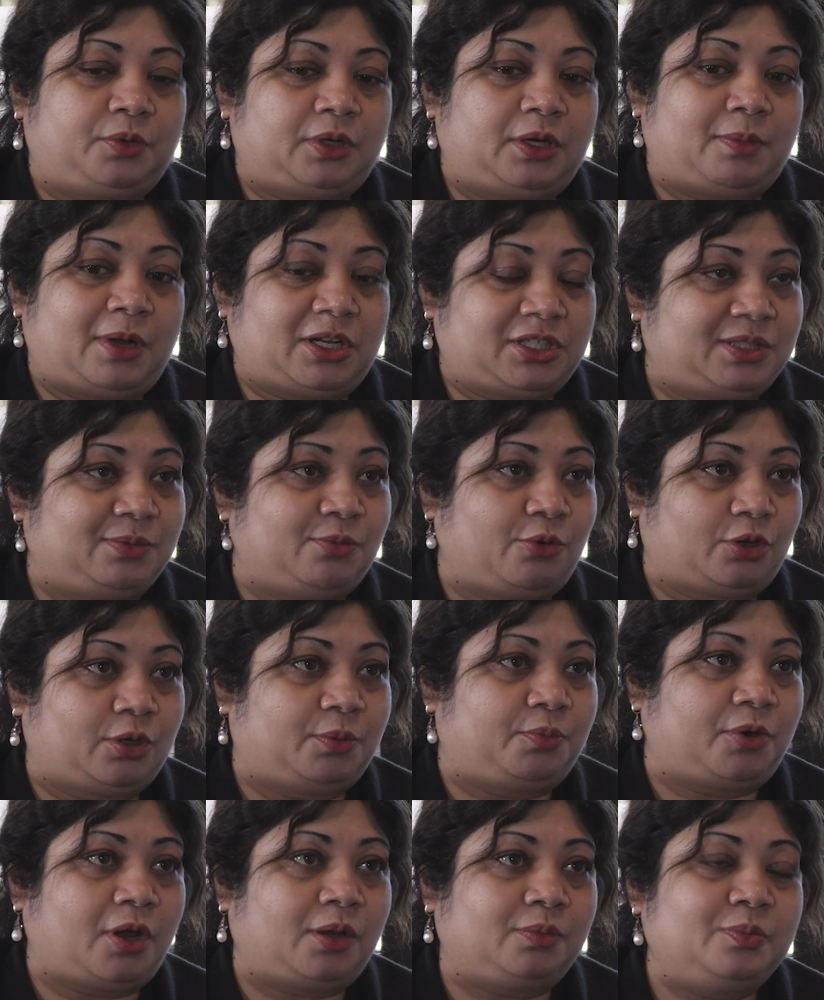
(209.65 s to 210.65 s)

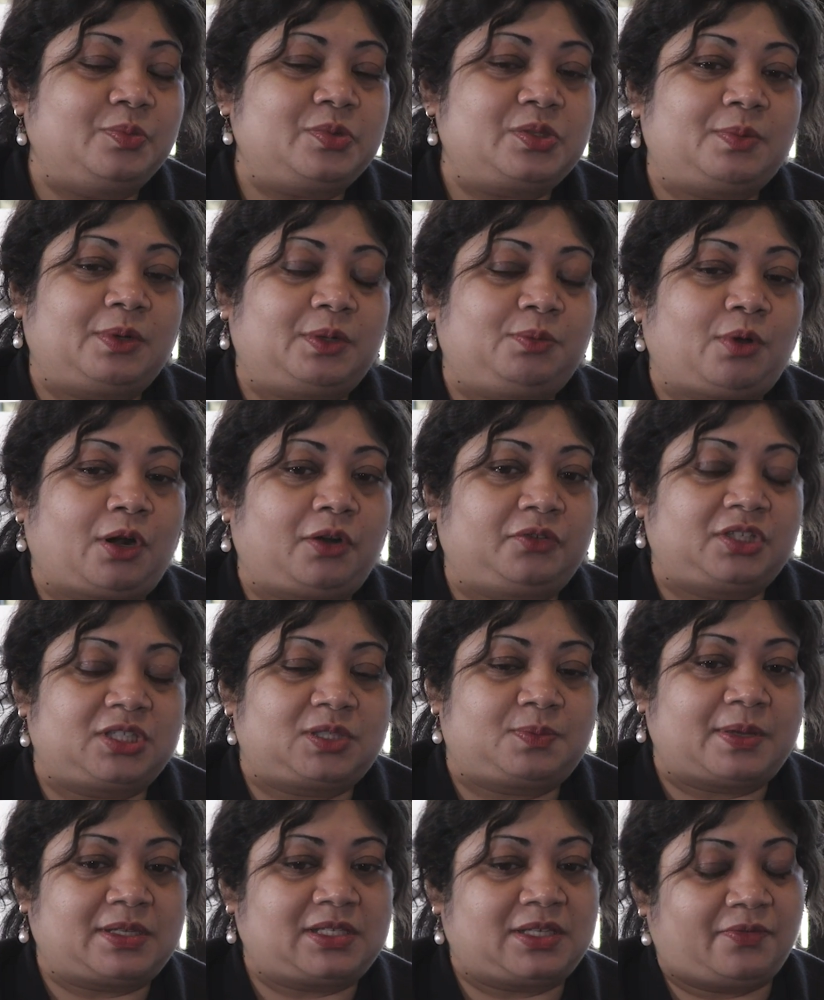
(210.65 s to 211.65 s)
multimodal problems but one of the
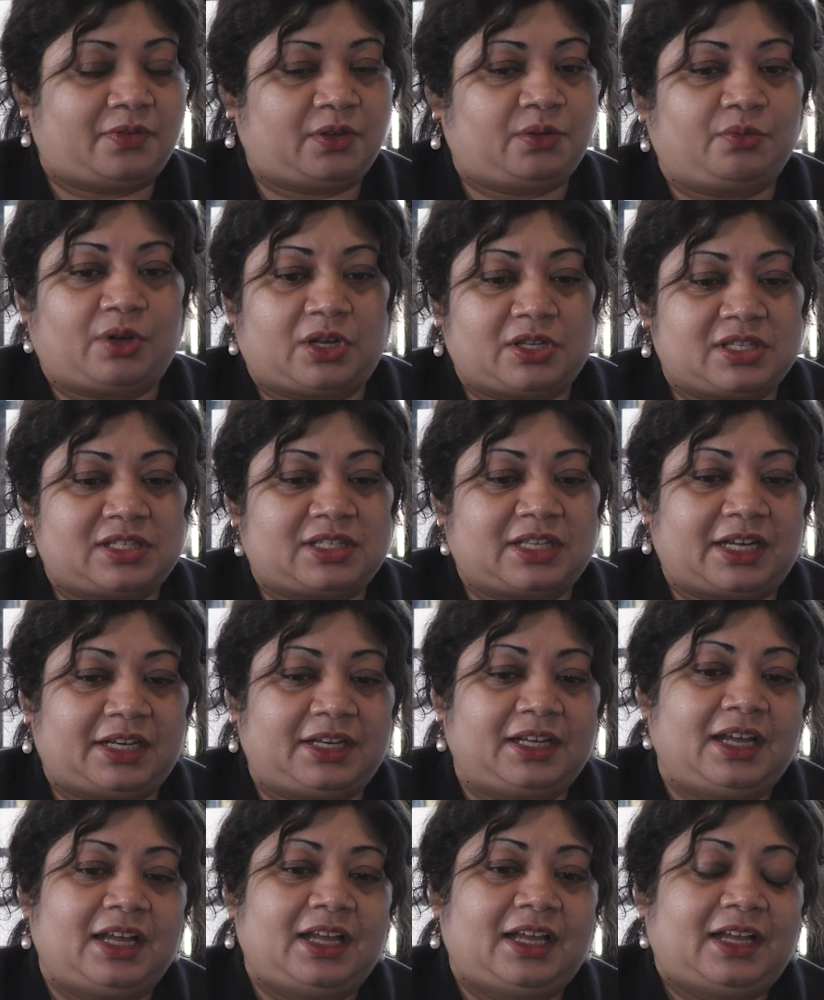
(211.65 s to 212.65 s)
specific ones that